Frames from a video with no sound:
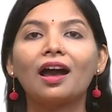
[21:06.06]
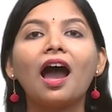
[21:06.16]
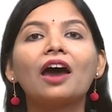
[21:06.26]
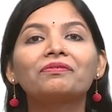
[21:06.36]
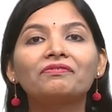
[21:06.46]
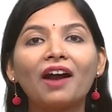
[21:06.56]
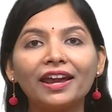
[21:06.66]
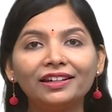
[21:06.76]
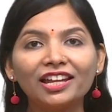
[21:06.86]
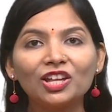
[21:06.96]
are
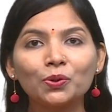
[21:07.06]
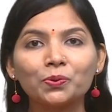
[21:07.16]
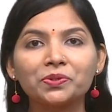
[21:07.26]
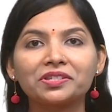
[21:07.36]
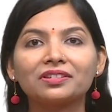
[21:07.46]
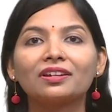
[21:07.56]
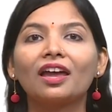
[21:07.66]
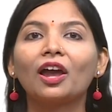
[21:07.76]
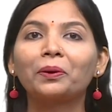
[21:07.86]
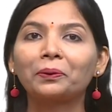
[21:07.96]
widely used
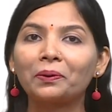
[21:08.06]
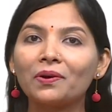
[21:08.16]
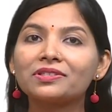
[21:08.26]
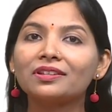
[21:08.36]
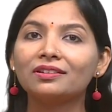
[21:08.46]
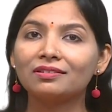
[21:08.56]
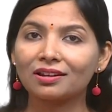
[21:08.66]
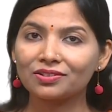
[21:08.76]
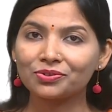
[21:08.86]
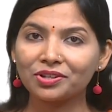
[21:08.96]
across
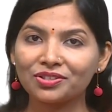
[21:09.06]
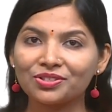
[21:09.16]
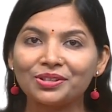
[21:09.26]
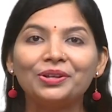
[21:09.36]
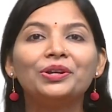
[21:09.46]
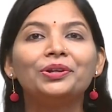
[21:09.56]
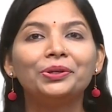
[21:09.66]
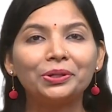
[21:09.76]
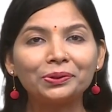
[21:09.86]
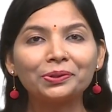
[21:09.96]
industries
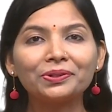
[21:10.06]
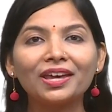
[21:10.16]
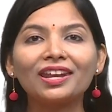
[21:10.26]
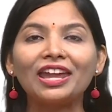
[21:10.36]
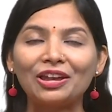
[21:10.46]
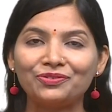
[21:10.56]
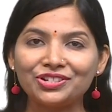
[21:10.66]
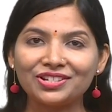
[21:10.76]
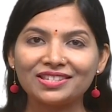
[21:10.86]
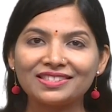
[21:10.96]
due to their
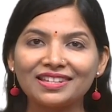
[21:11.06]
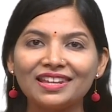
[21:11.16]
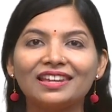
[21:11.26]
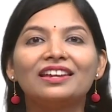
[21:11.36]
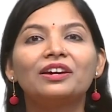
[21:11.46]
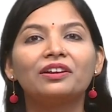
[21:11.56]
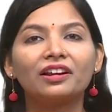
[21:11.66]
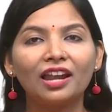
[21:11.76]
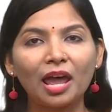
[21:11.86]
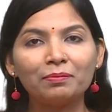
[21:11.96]
efficiency,
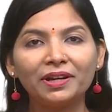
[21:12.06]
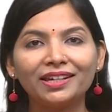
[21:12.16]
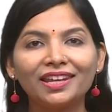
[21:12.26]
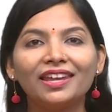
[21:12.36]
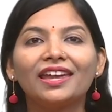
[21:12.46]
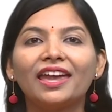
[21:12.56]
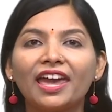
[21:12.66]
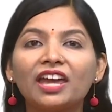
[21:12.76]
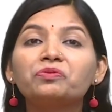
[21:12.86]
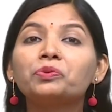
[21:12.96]
reliability
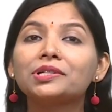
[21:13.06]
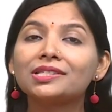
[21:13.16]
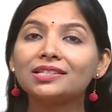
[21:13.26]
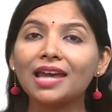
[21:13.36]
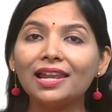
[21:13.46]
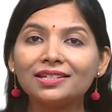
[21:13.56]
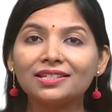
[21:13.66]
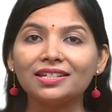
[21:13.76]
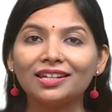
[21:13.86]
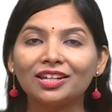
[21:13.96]
and
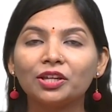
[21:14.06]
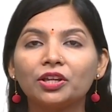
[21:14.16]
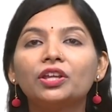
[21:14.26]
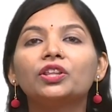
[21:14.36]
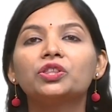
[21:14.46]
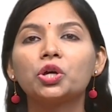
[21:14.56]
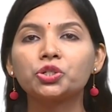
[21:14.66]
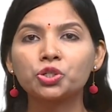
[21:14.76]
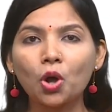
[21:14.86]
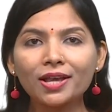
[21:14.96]
versatility. The
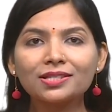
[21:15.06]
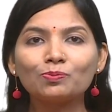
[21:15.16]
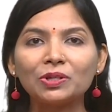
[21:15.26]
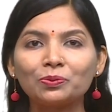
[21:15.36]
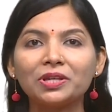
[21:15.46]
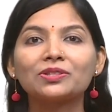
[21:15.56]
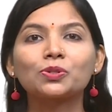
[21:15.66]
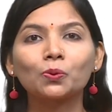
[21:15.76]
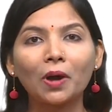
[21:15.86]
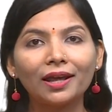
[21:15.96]
choice between
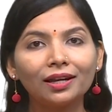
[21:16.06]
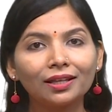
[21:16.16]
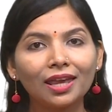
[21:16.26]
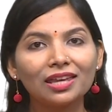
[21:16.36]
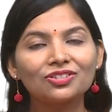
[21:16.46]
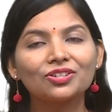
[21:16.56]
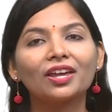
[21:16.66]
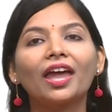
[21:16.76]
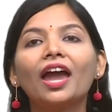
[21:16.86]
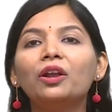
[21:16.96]
squirrel cage
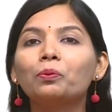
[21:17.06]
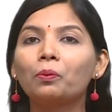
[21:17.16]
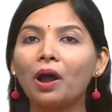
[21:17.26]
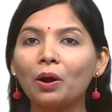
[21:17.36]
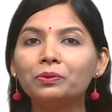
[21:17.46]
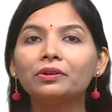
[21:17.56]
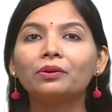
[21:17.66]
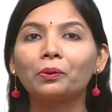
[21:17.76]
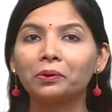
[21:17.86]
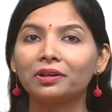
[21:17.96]
and wound
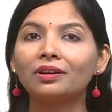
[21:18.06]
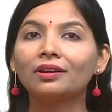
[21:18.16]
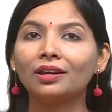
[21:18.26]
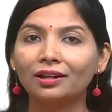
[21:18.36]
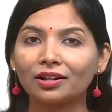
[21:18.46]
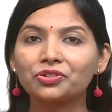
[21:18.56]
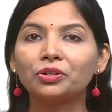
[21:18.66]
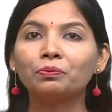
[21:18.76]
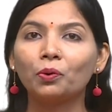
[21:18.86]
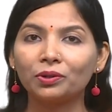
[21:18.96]
rotor
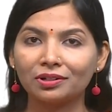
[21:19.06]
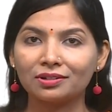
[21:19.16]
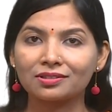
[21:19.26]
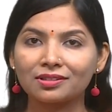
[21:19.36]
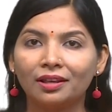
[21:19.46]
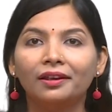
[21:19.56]
induction motors